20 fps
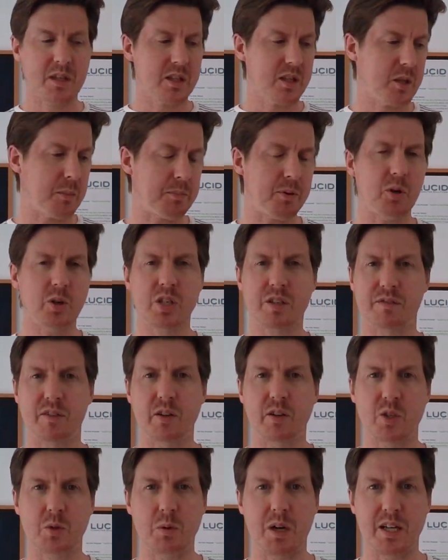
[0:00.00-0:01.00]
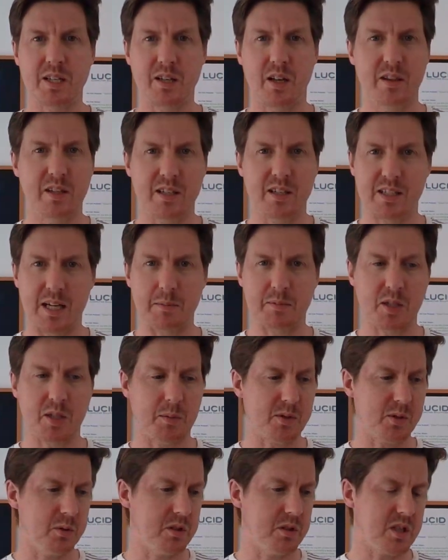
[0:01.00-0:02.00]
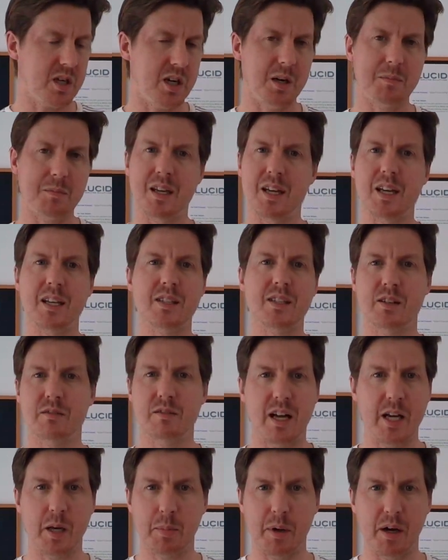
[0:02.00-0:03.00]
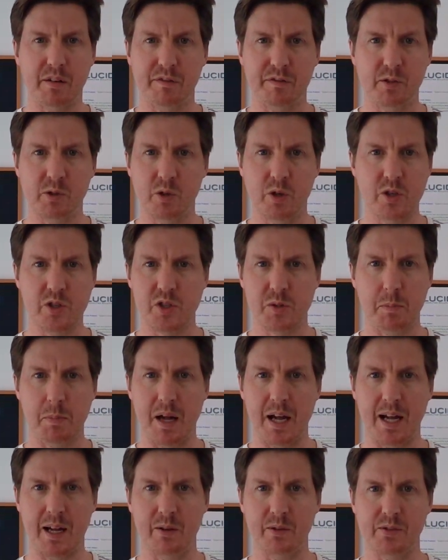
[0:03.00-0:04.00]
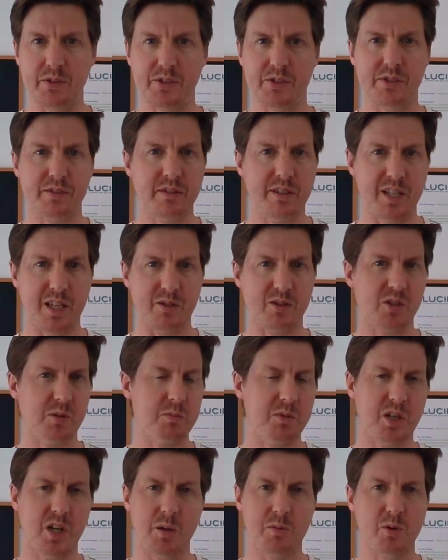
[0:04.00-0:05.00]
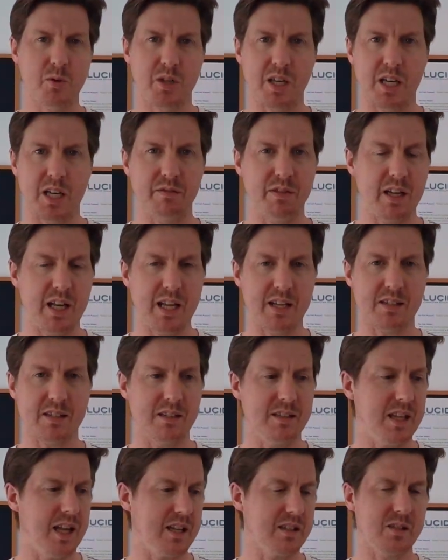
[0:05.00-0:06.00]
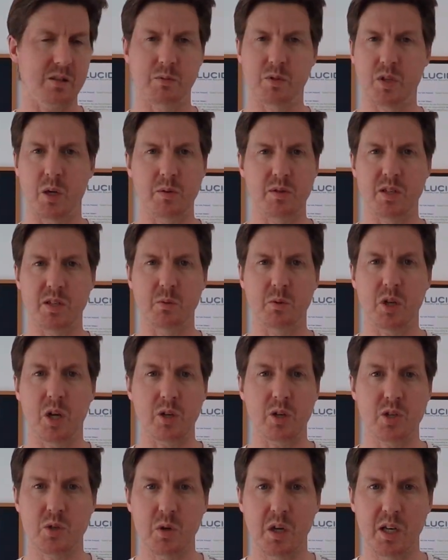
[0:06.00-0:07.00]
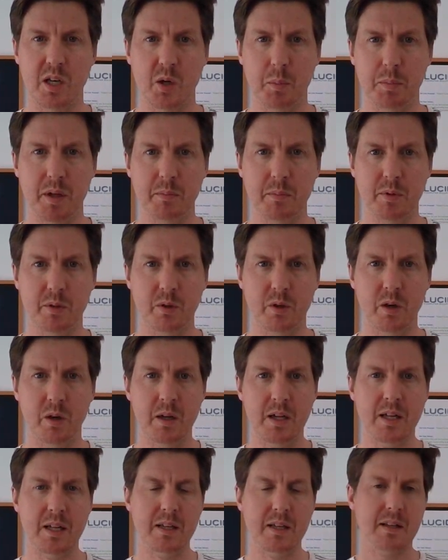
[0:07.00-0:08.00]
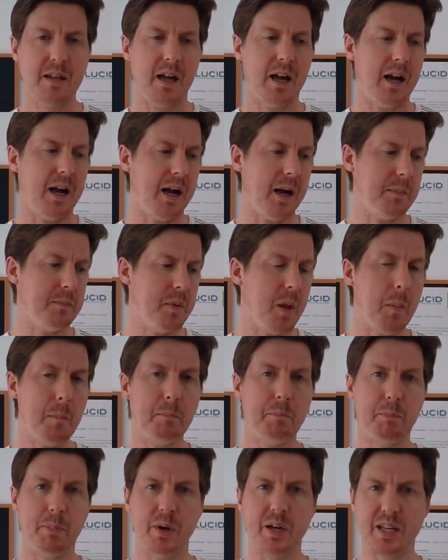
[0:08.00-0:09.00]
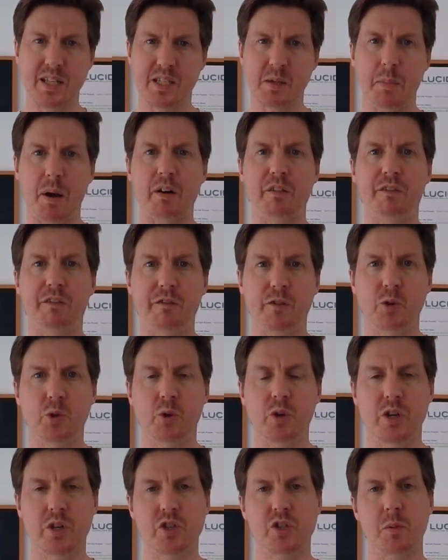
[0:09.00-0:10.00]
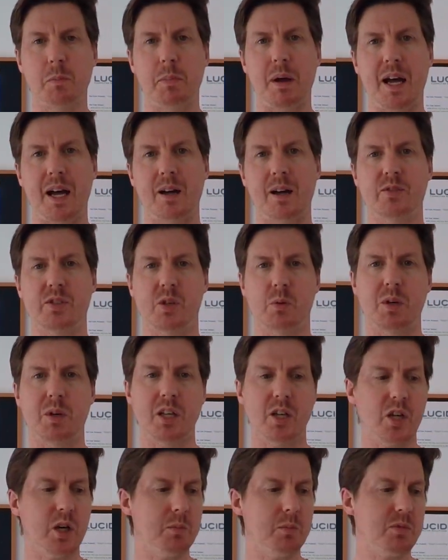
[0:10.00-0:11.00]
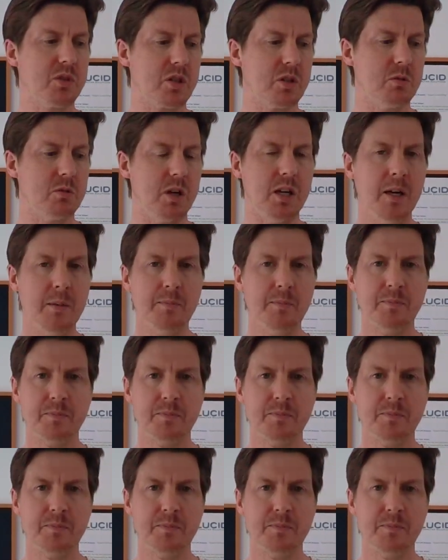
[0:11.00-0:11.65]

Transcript: the price fluctuates on these laptops all the time. It's around about £400. Sometimes you'll get it for less than that. Sometimes it will cost you a little bit more. But it's about £400. So when it comes to a